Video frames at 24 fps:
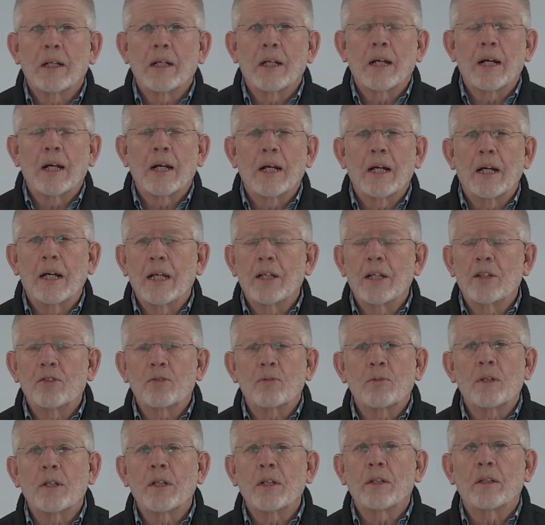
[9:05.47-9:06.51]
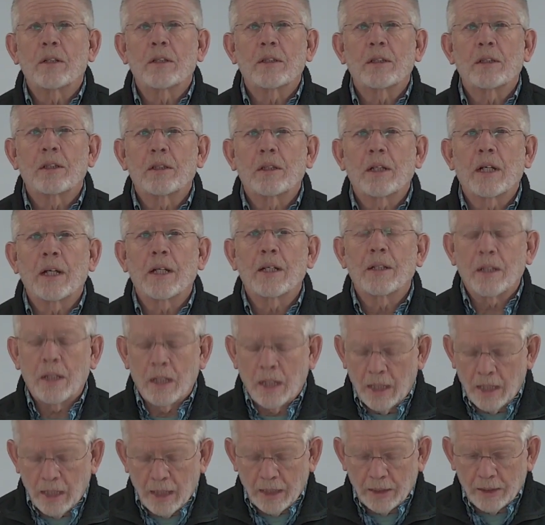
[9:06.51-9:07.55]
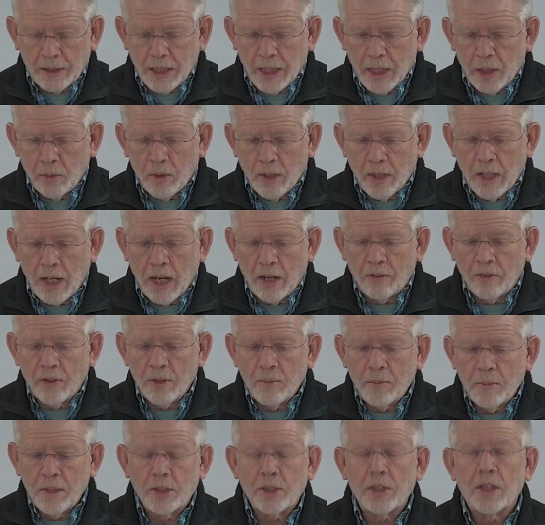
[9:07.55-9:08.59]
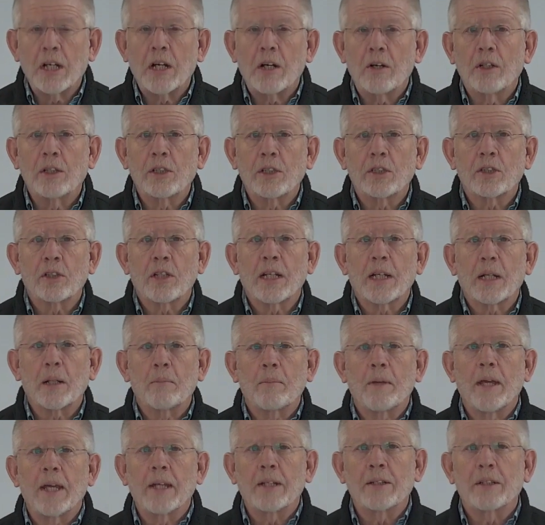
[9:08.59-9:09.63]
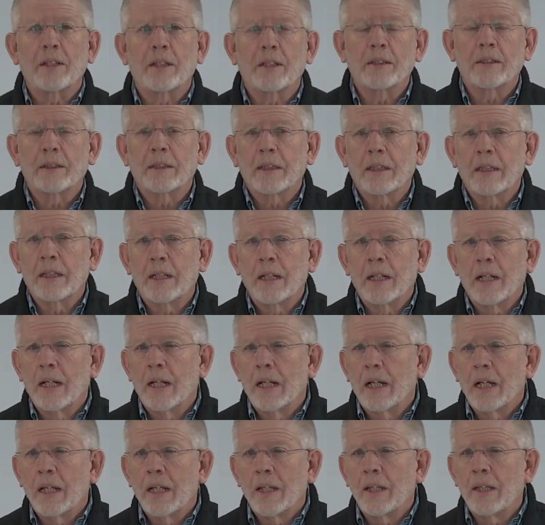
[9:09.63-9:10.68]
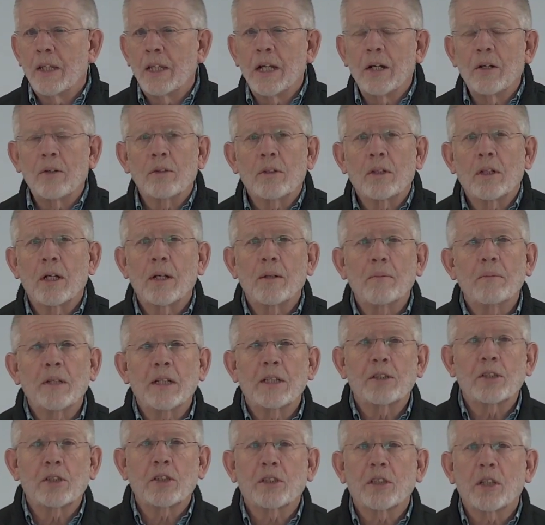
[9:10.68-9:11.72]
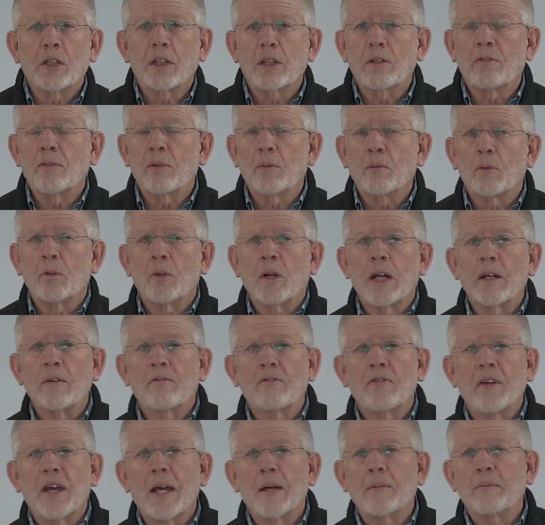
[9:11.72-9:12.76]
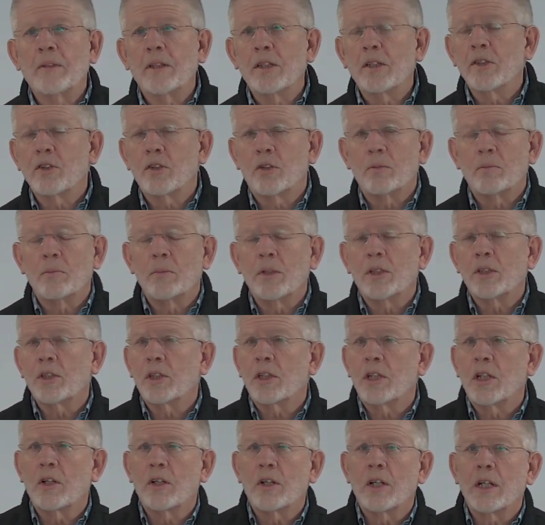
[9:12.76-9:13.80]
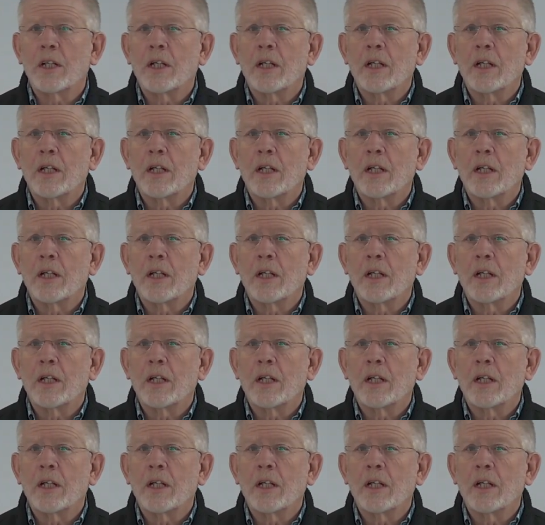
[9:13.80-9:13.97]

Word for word: Uh, it's real, and and I'll tell you what. Every missionary, just like Amanda they don't come necessarily from great families or missionary